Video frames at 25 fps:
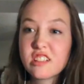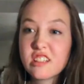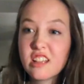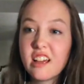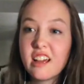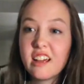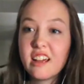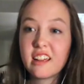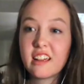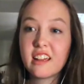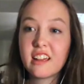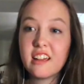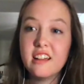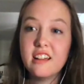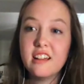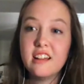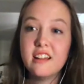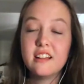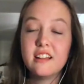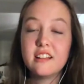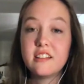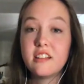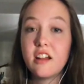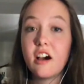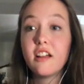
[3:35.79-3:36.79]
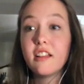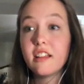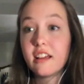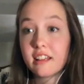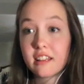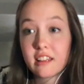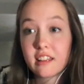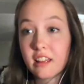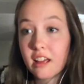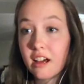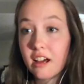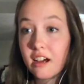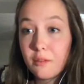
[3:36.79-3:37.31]
not
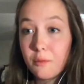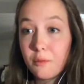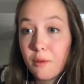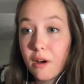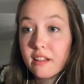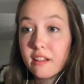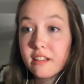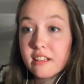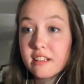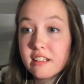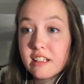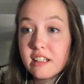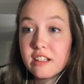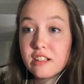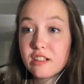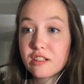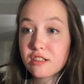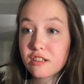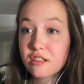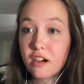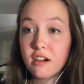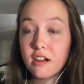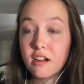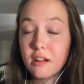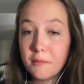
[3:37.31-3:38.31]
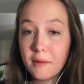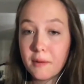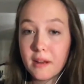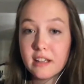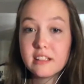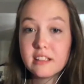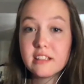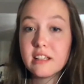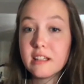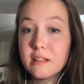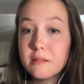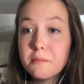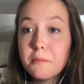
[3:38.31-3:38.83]
the Weldon teachers aren't
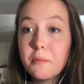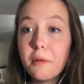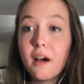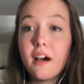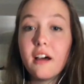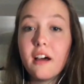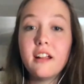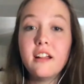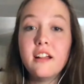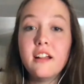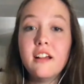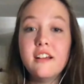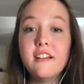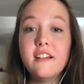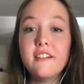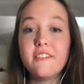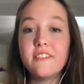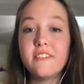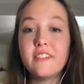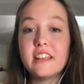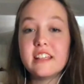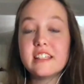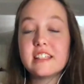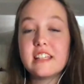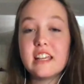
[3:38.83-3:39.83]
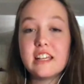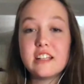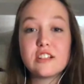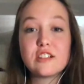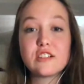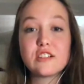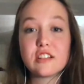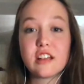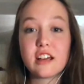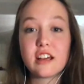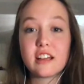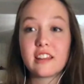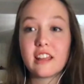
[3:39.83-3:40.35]
amazing, but these teachers,